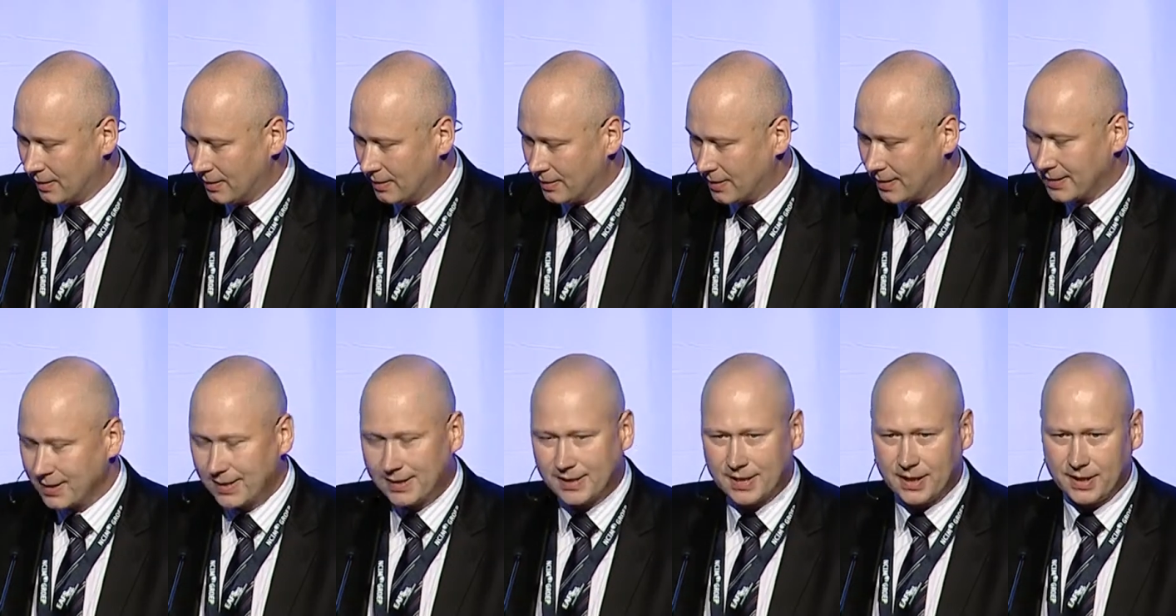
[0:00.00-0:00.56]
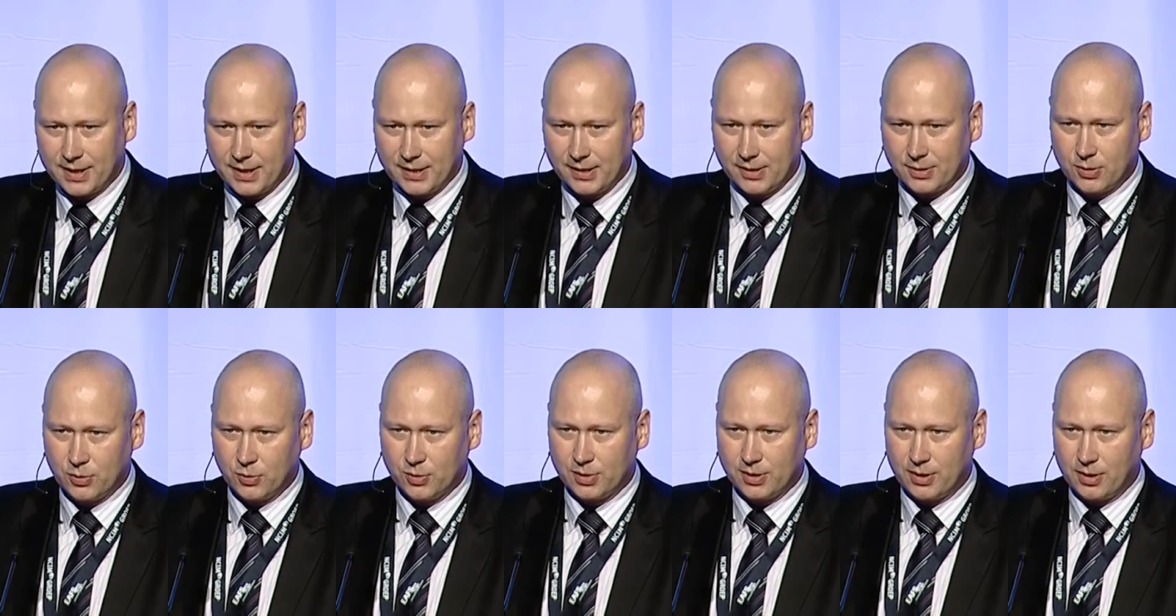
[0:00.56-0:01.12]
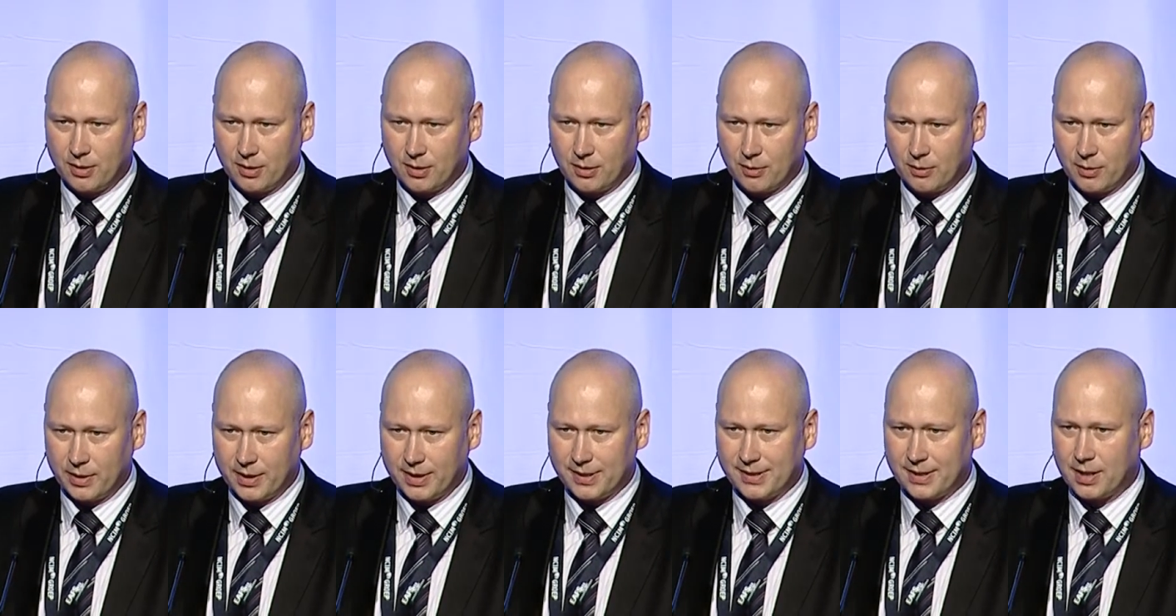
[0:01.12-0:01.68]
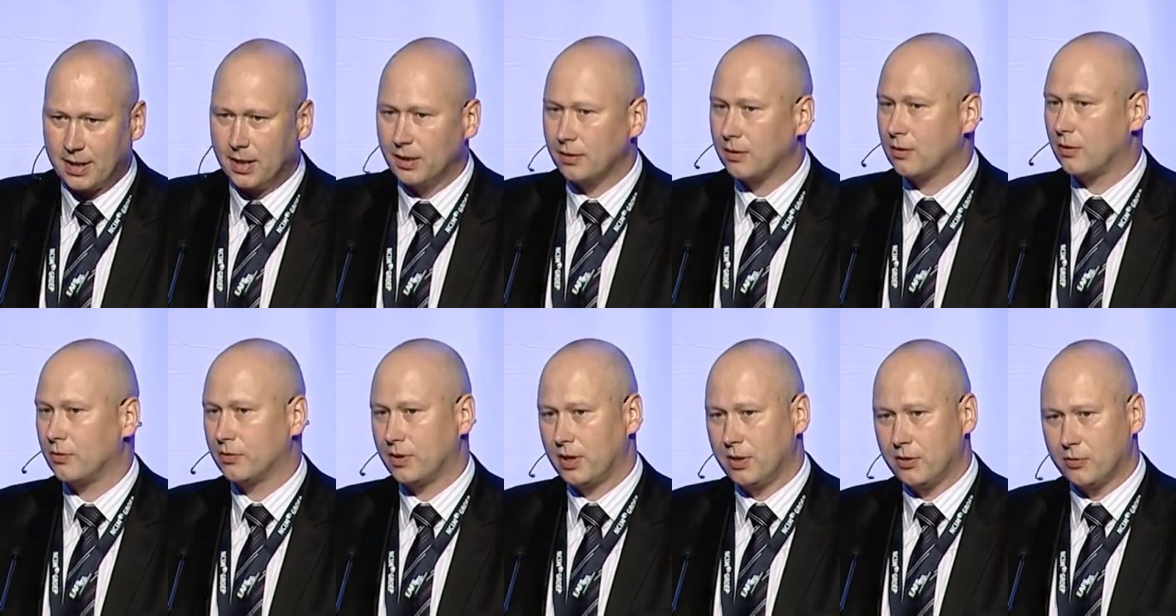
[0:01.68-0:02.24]
that the science to zero is
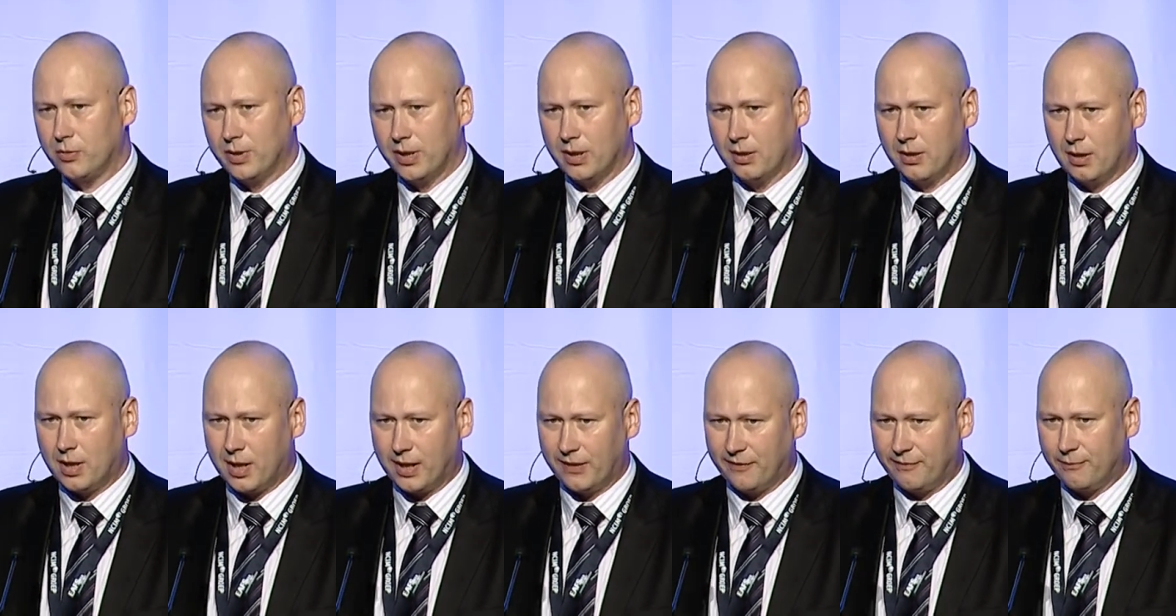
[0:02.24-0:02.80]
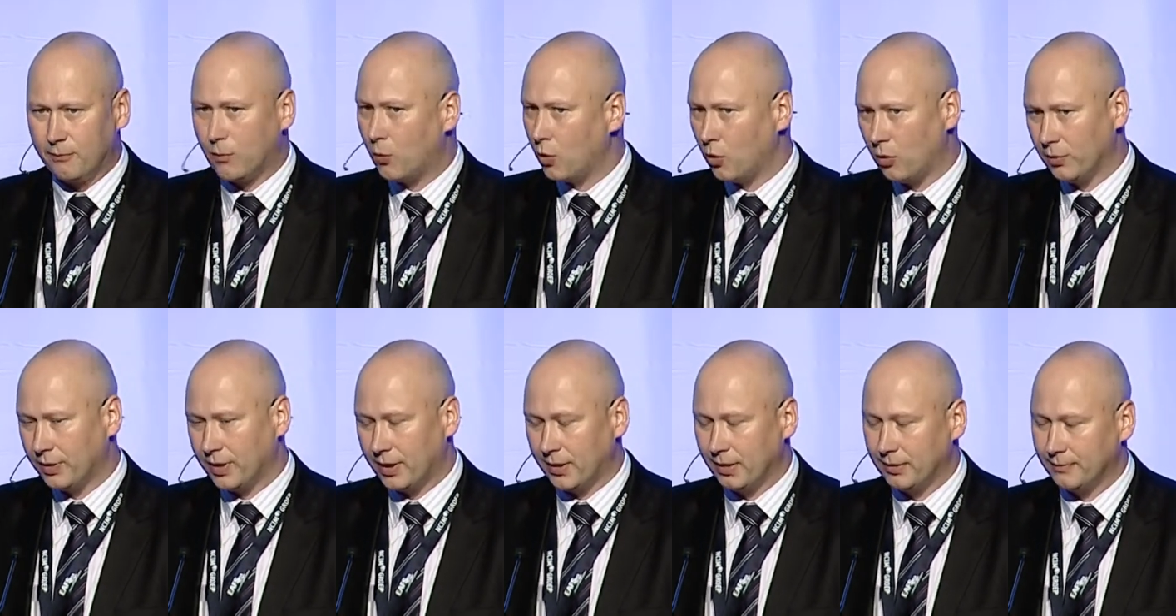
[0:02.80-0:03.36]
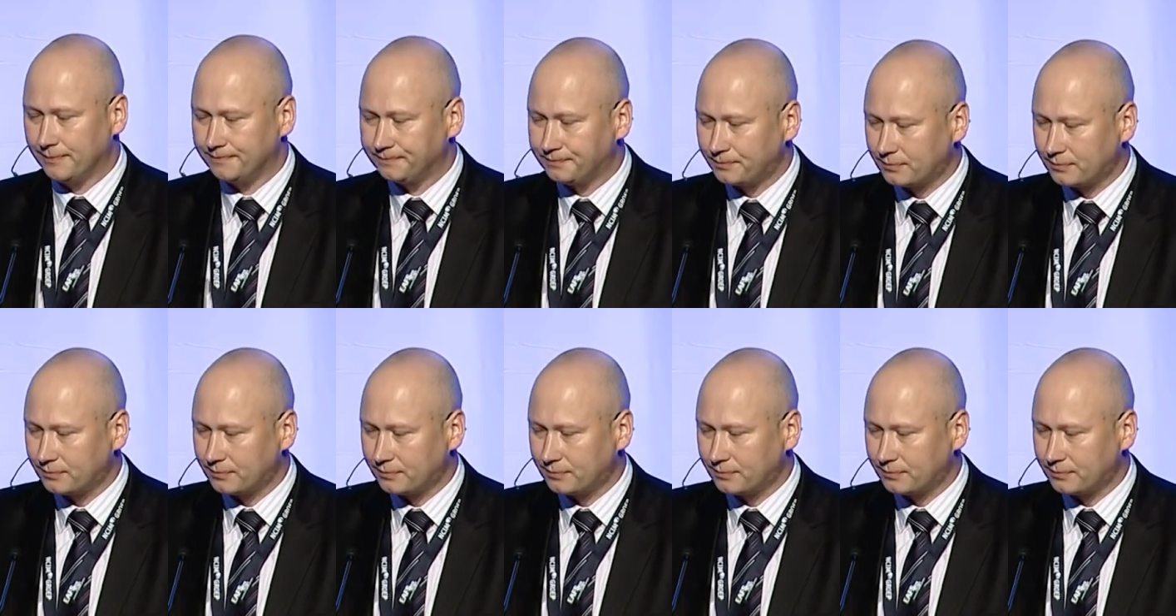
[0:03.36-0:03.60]
anchored in real life more than